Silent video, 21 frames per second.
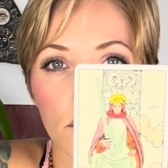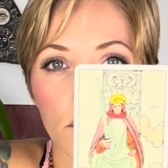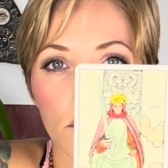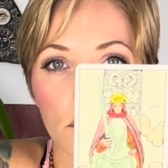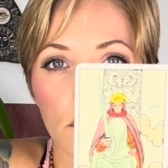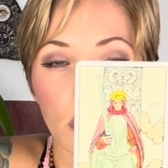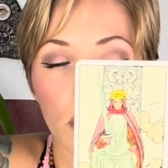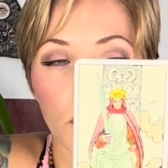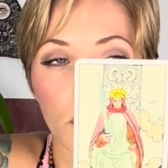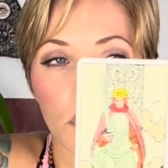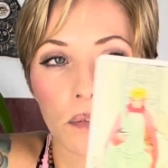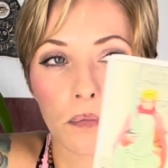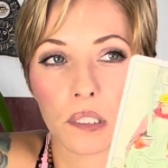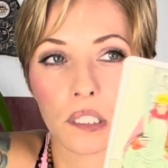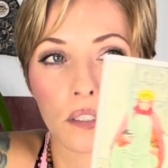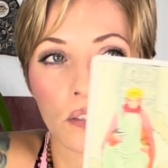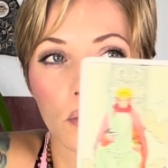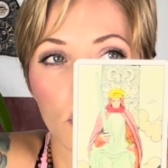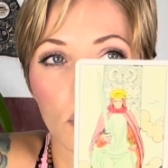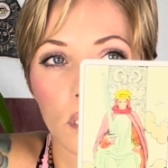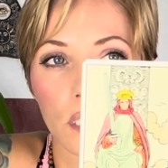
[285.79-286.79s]
like with it
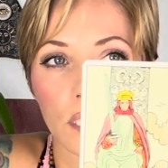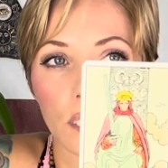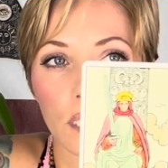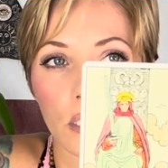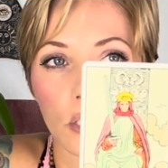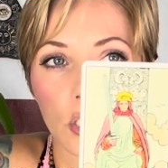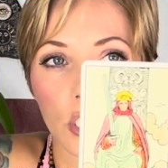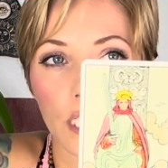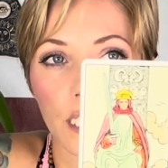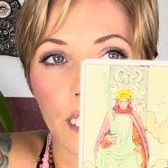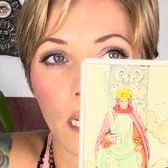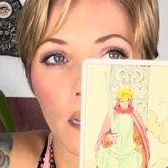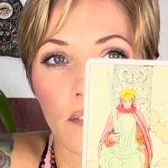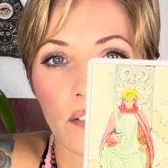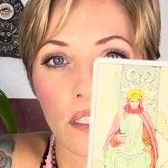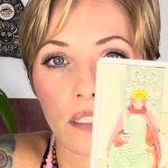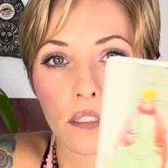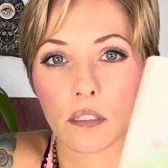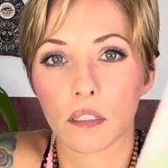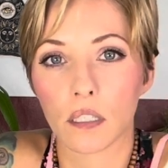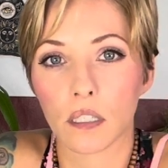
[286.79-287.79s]
being swords energy,
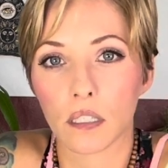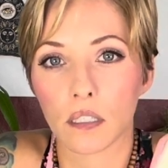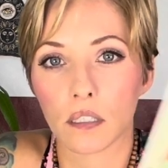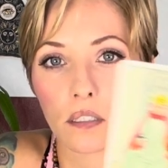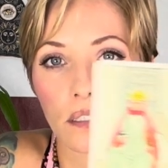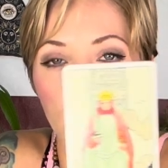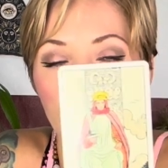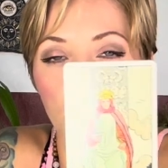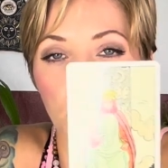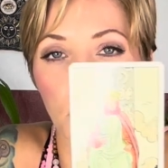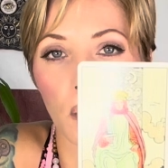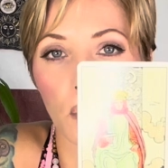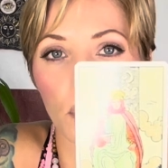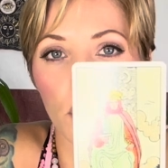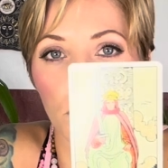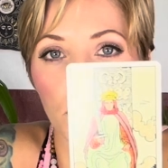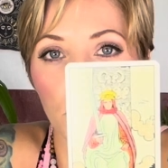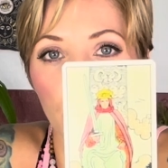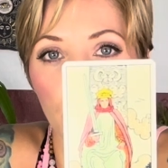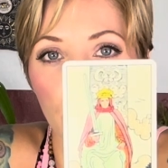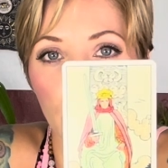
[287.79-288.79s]
obviously this is about
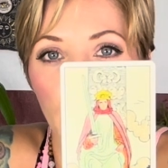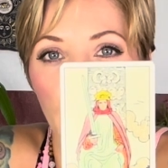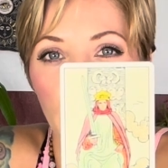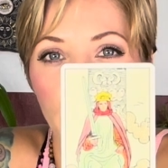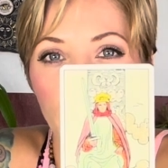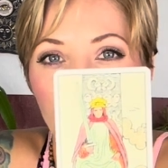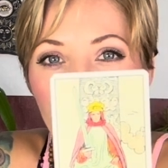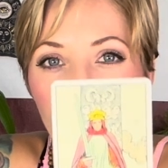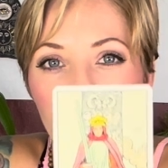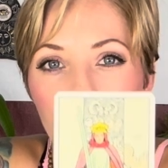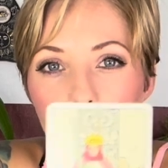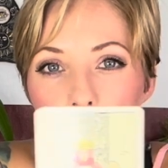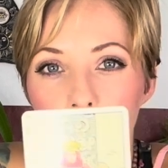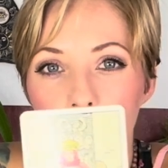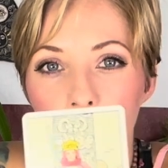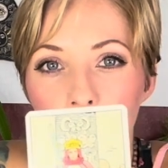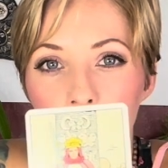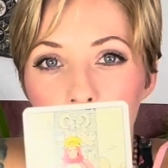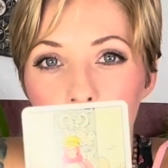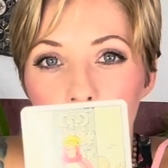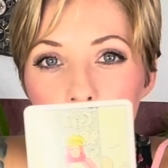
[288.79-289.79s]
communication,
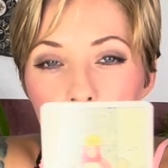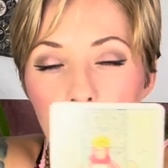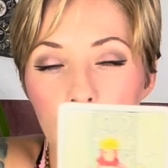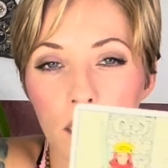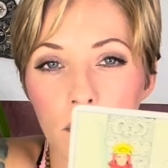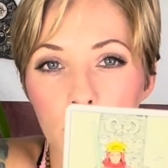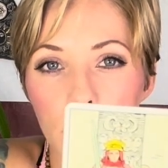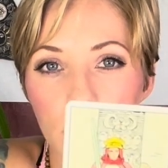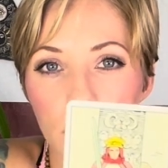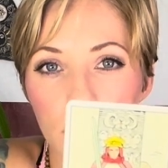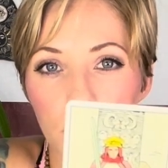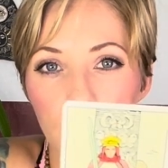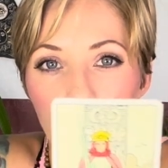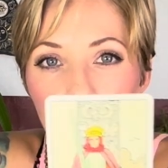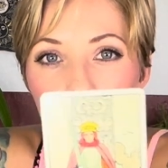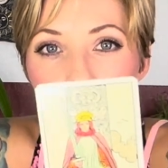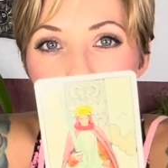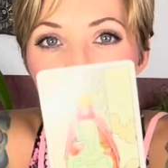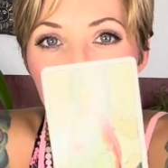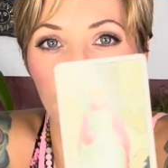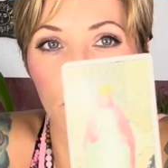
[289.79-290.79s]
right? It's
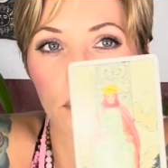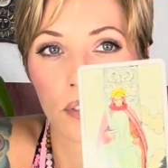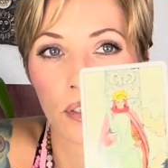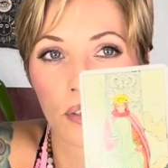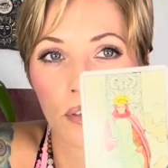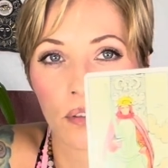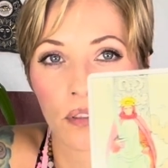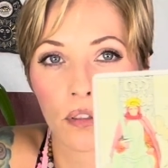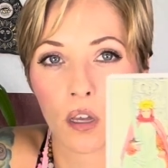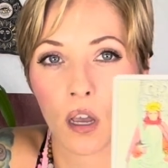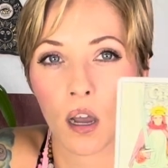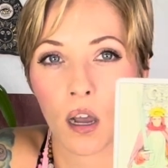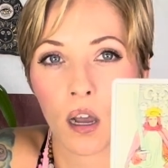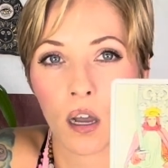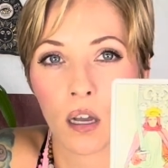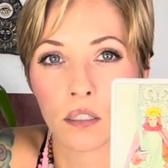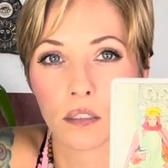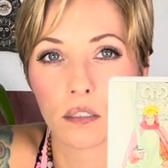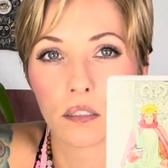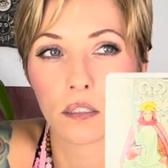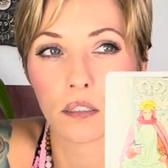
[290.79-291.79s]
about your
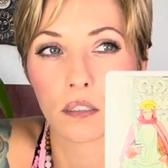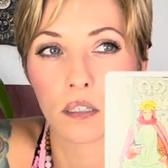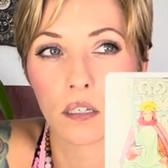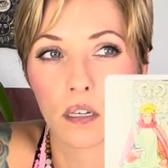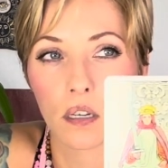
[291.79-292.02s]
thoughts.